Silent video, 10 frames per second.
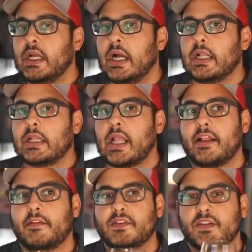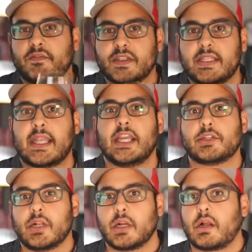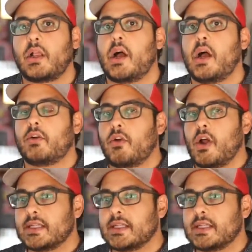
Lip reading: a lot of sophistication across the